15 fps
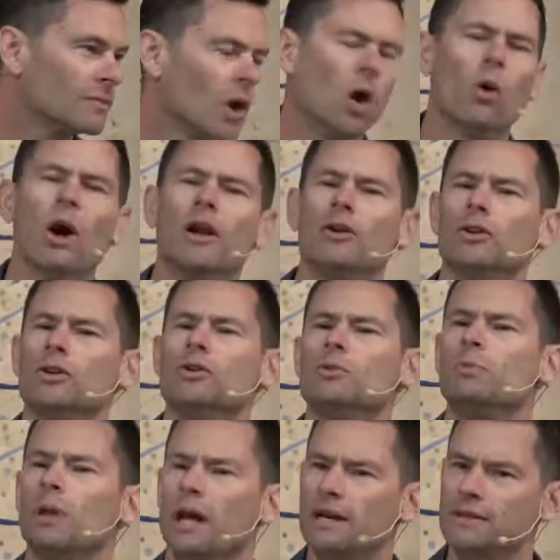Oh, I don't use
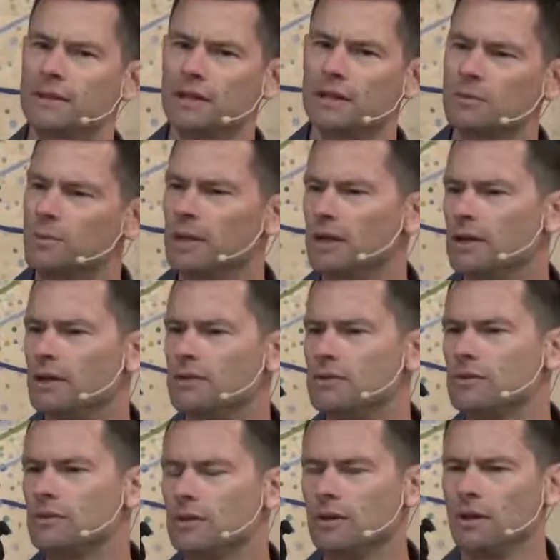plastics
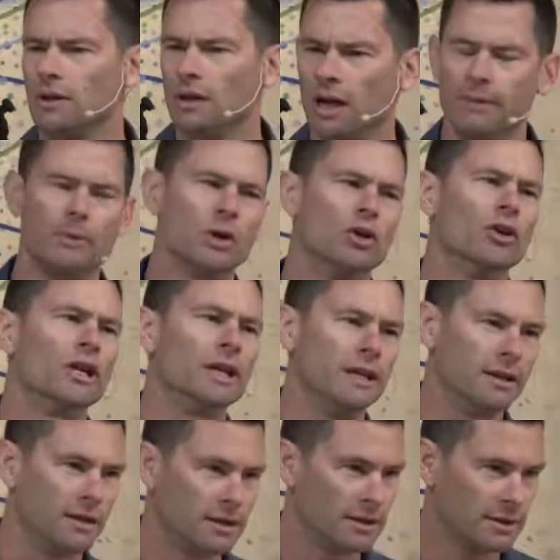because I'm green.
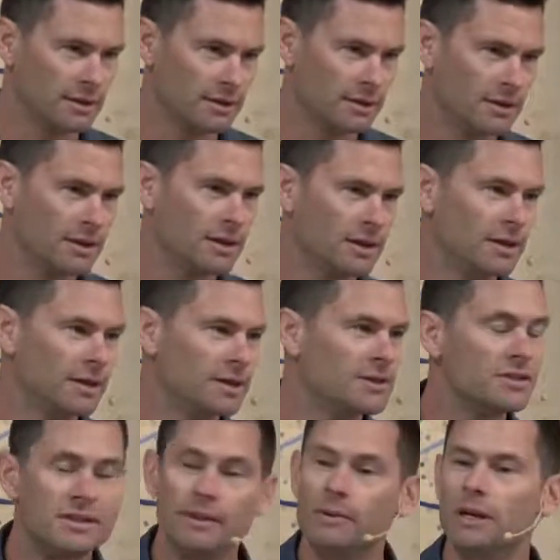
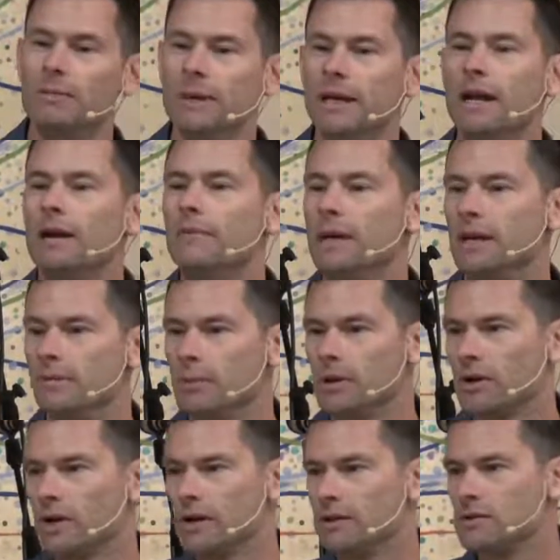Do you see what I mean? I'm a hypocrite.